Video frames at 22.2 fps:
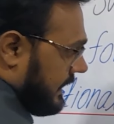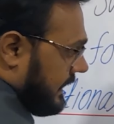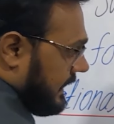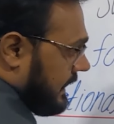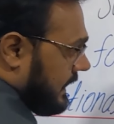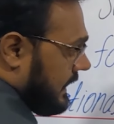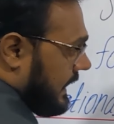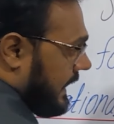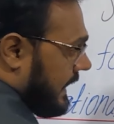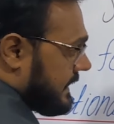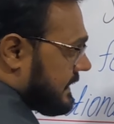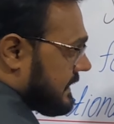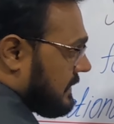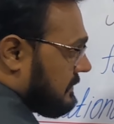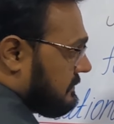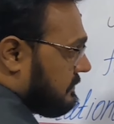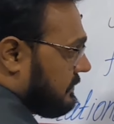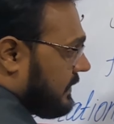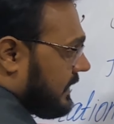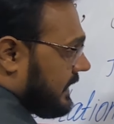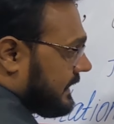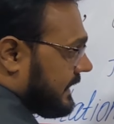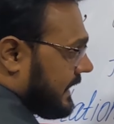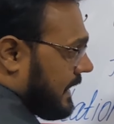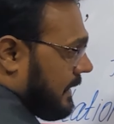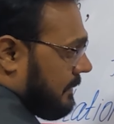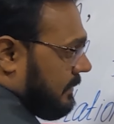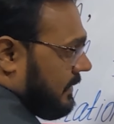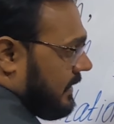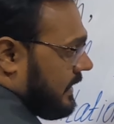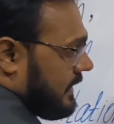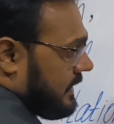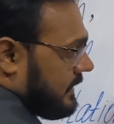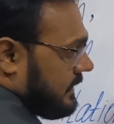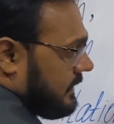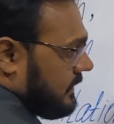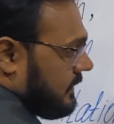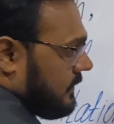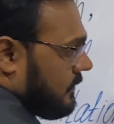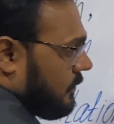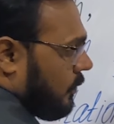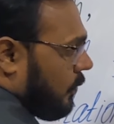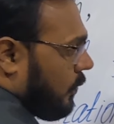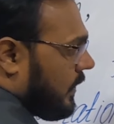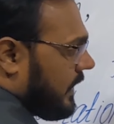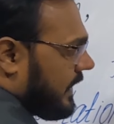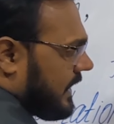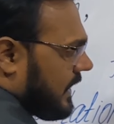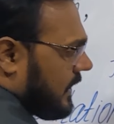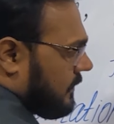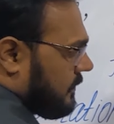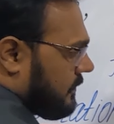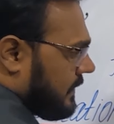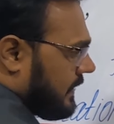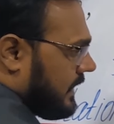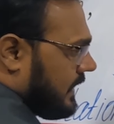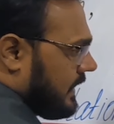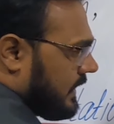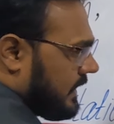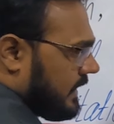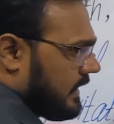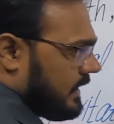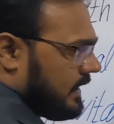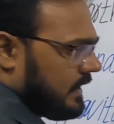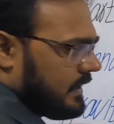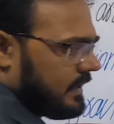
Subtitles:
Here lines are further apart. Weaker field.